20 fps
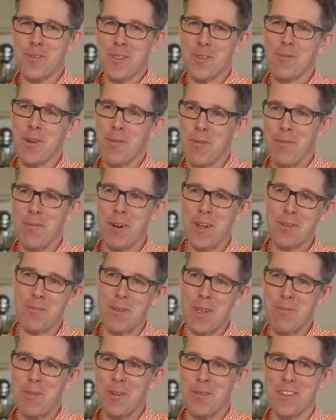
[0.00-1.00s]
which probably most
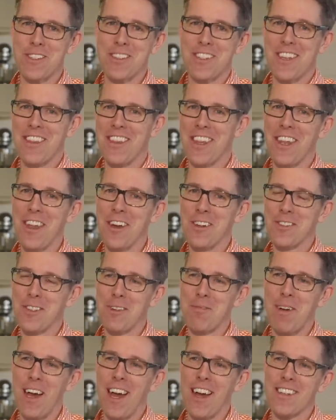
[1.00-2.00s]
people would turn their nose
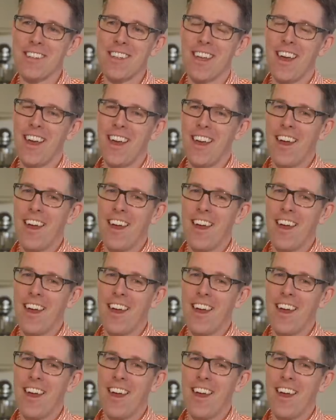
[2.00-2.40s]
up at,